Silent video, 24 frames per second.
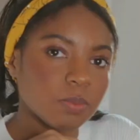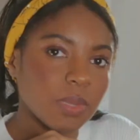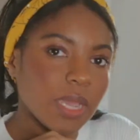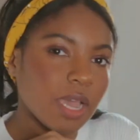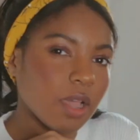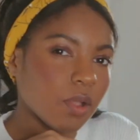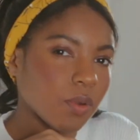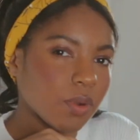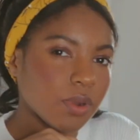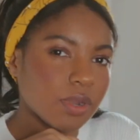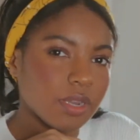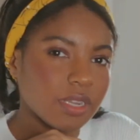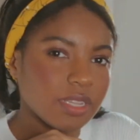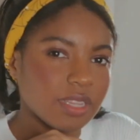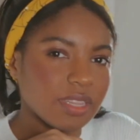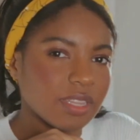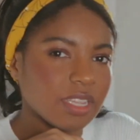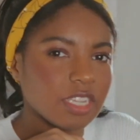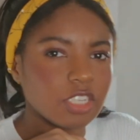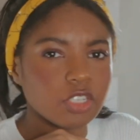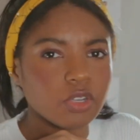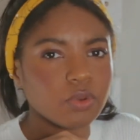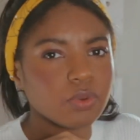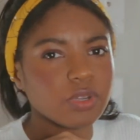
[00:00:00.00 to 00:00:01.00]
power and
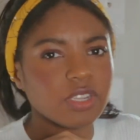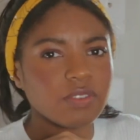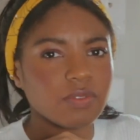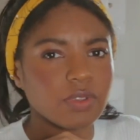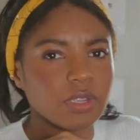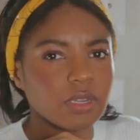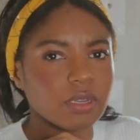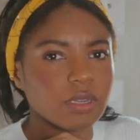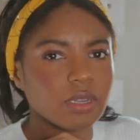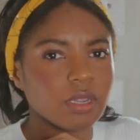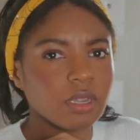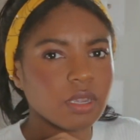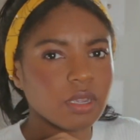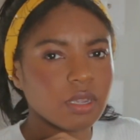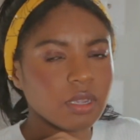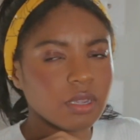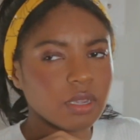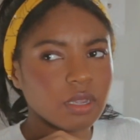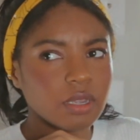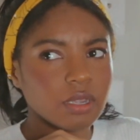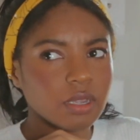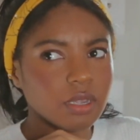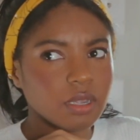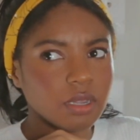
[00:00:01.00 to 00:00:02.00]
they don't even
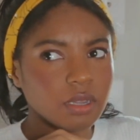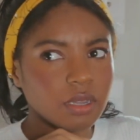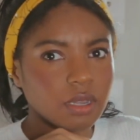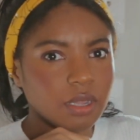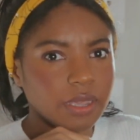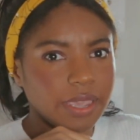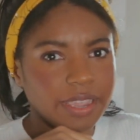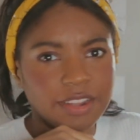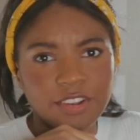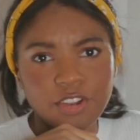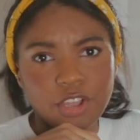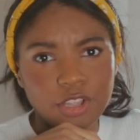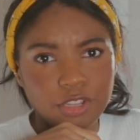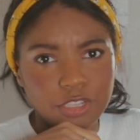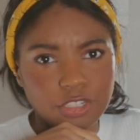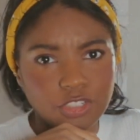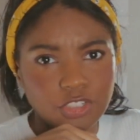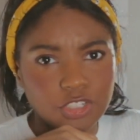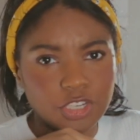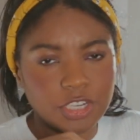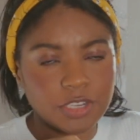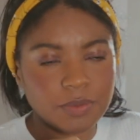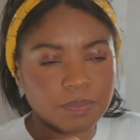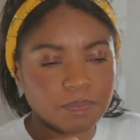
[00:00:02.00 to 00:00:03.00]
acknowledge
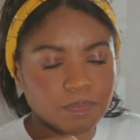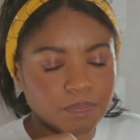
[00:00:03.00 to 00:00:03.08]
it.